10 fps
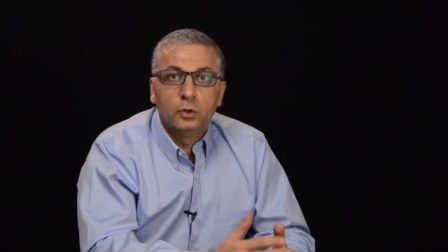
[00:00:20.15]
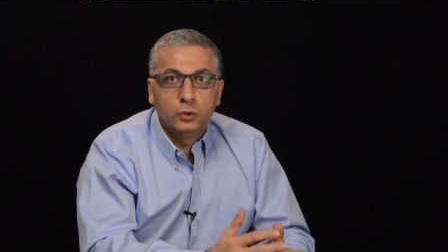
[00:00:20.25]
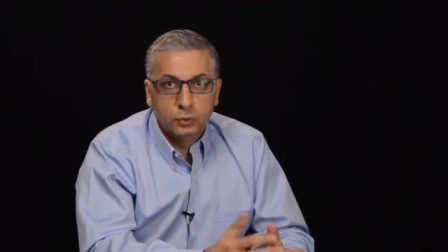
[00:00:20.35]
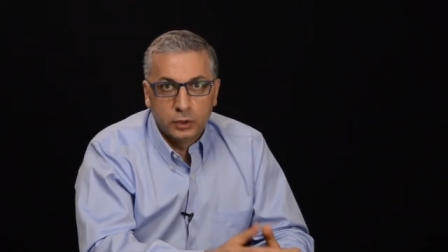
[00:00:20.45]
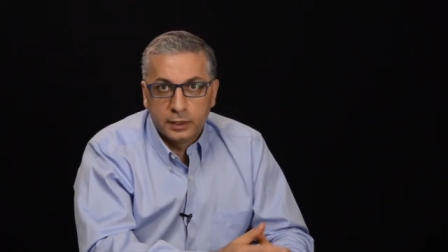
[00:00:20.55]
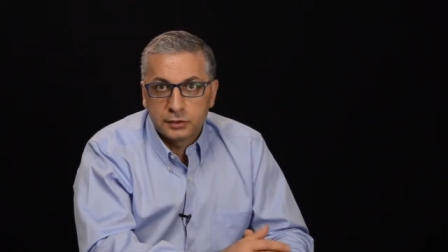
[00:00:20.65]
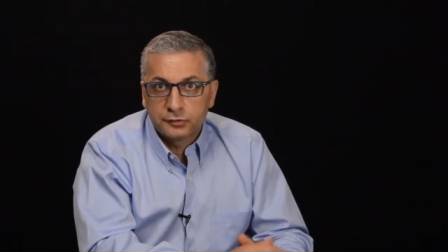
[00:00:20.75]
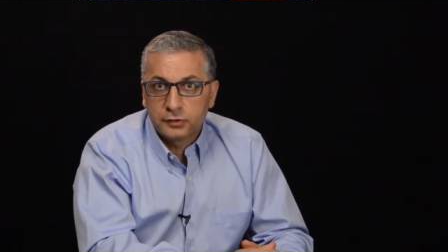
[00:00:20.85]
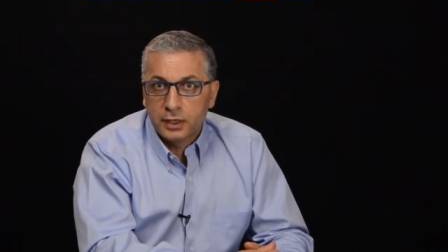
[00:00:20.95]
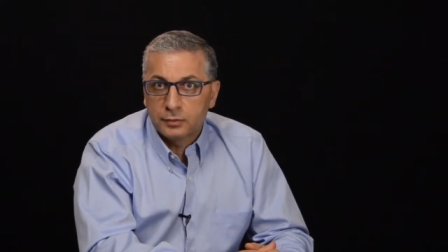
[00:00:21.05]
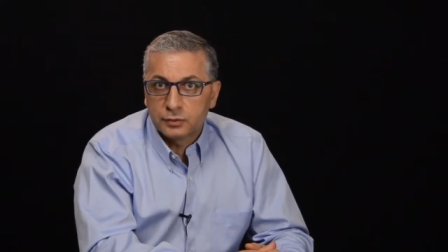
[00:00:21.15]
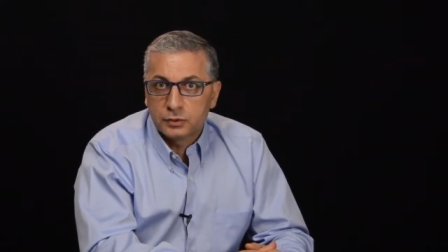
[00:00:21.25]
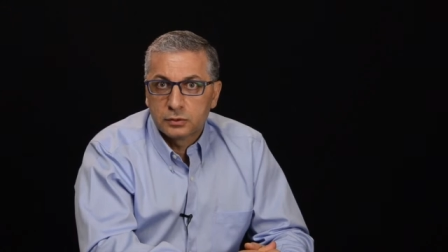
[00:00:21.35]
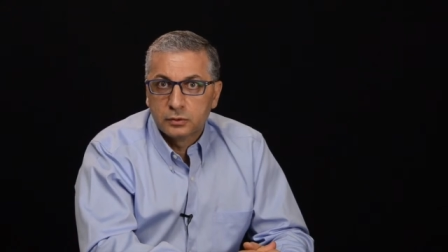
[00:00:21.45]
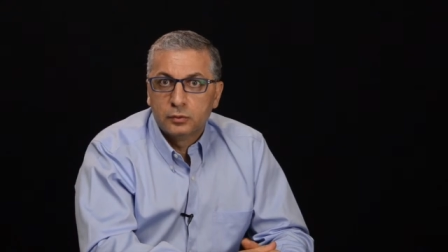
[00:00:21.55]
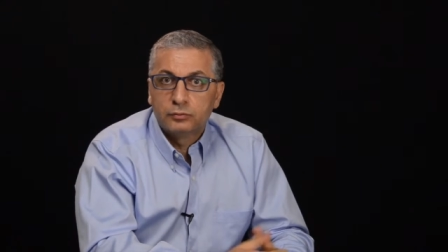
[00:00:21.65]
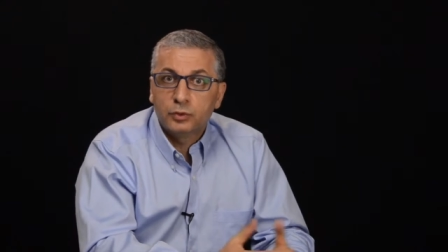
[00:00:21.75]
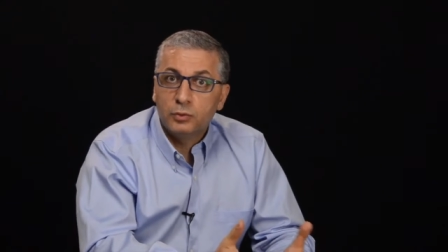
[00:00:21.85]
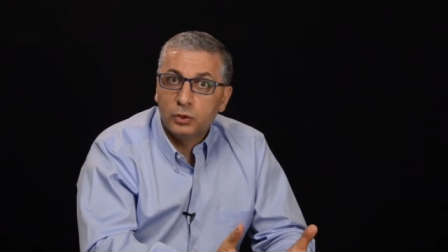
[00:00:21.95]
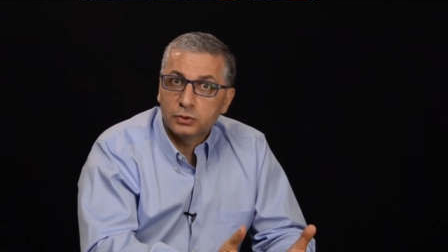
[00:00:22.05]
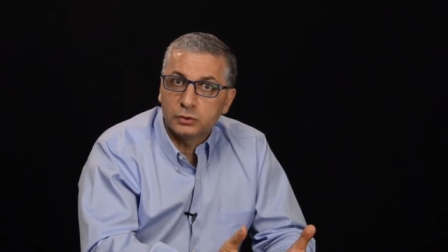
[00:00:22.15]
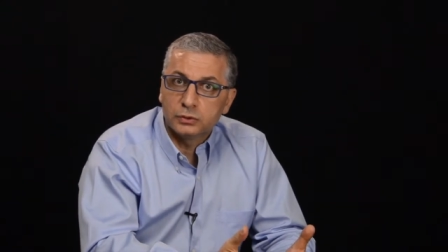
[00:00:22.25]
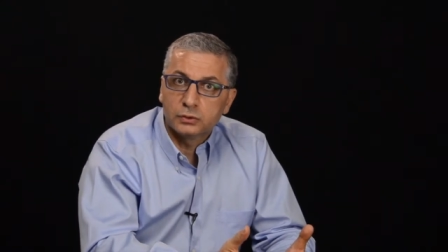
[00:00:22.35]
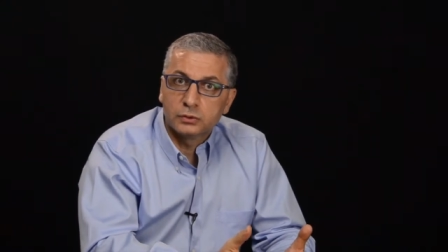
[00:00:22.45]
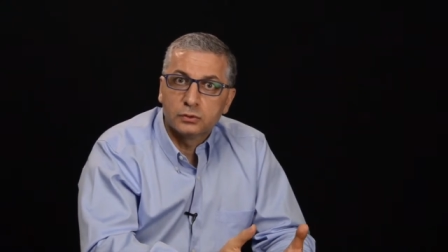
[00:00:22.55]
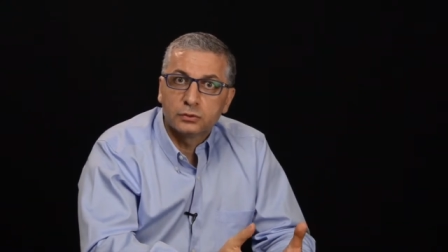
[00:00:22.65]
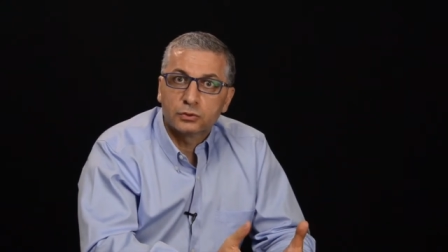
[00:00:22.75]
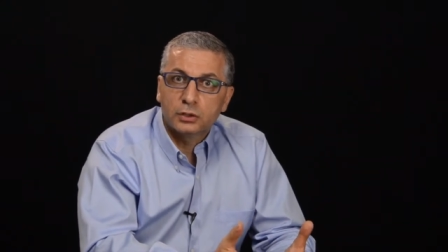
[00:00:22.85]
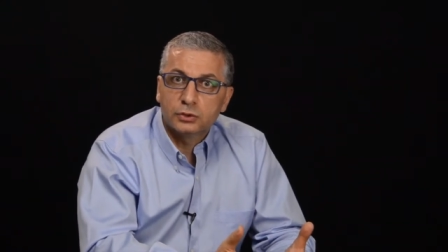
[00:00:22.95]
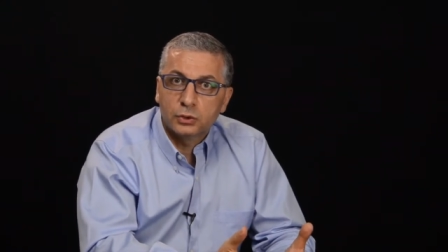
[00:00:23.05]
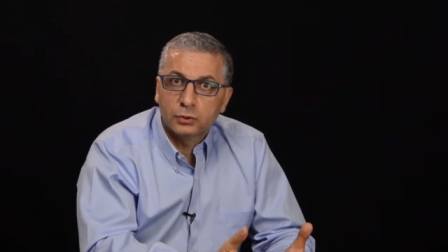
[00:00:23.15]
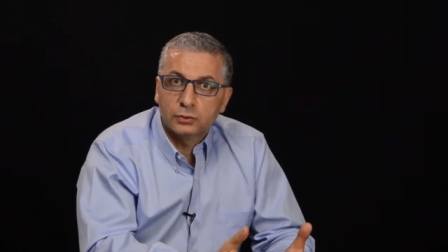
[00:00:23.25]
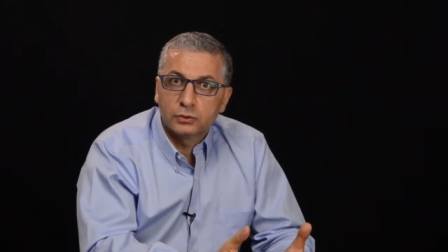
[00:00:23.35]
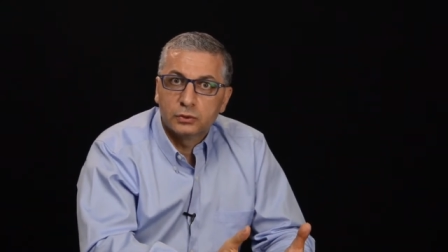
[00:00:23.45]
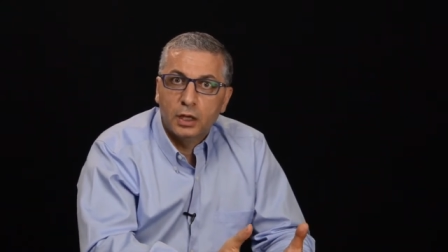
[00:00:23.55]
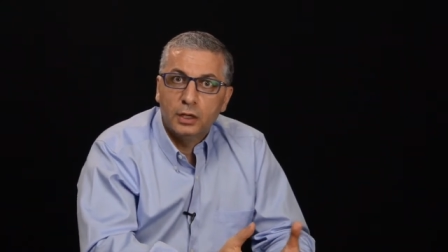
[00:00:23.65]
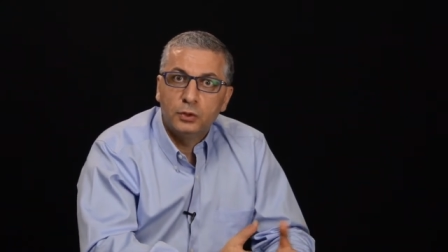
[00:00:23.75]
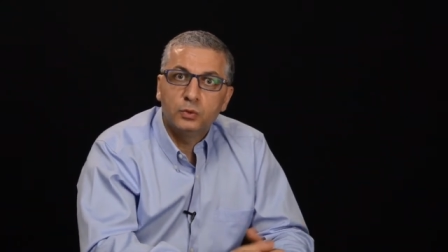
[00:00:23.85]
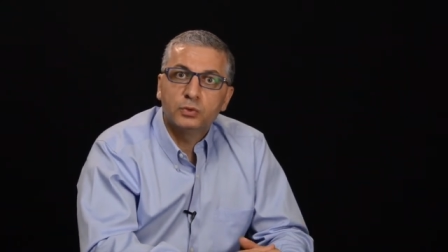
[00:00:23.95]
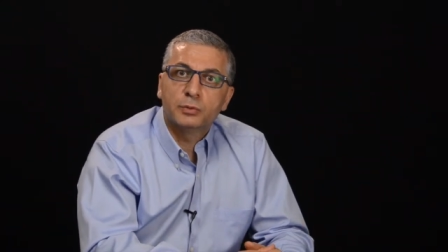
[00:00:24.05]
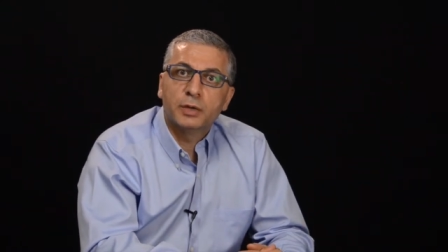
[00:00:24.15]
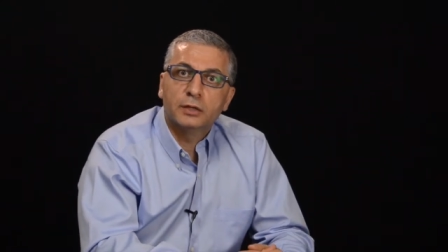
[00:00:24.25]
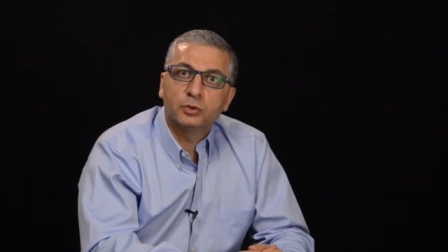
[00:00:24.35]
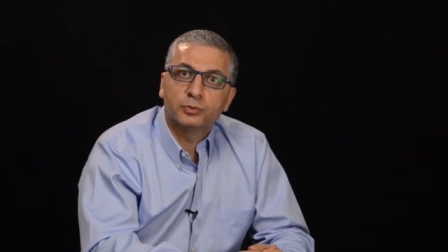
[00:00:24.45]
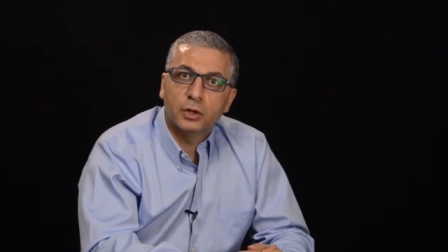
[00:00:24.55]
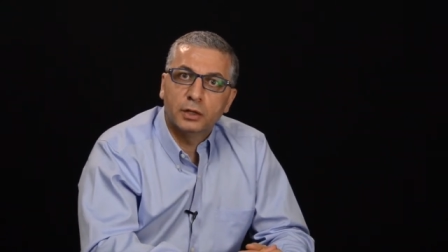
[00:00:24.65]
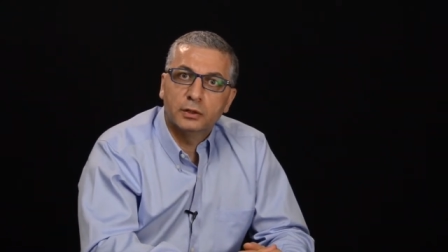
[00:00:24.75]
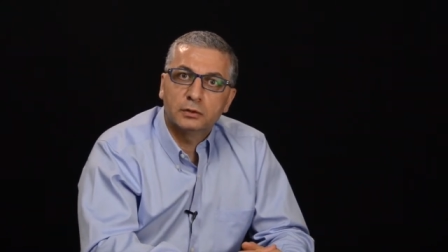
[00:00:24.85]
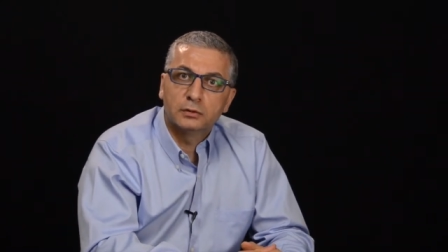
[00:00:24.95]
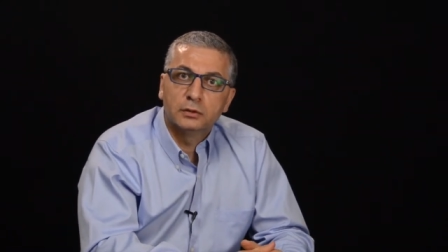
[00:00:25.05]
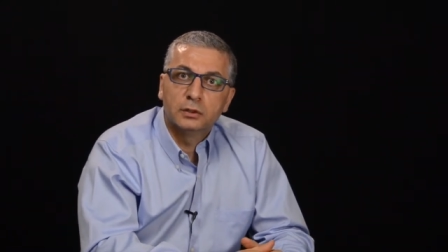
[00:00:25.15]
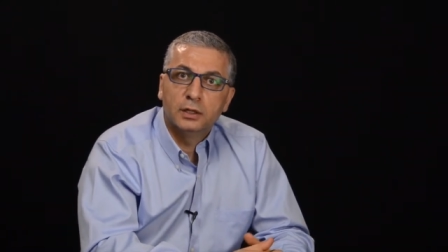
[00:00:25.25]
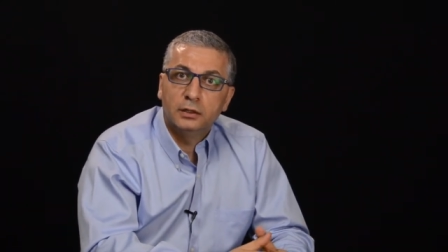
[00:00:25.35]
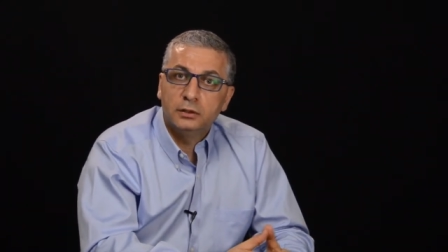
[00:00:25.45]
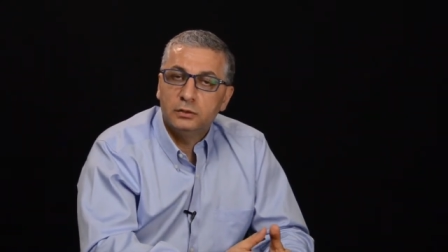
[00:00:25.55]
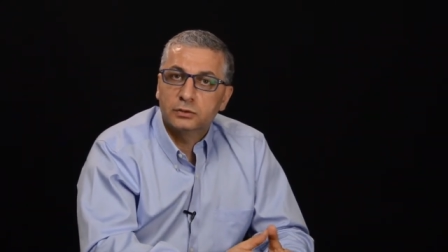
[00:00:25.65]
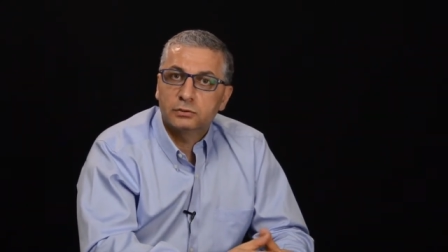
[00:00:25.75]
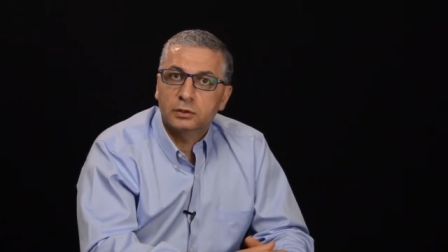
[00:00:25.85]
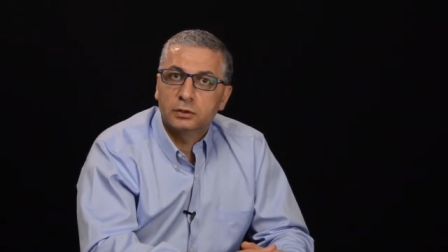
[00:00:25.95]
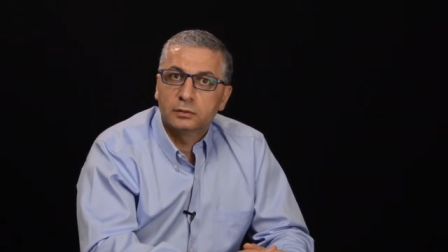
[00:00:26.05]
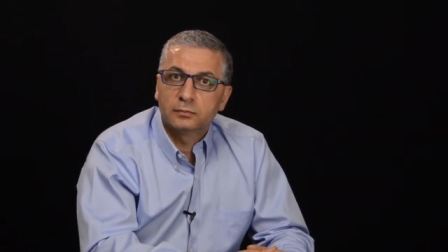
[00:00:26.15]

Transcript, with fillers: New lines of frames, promotions, trunk shows, and news about your product and industry.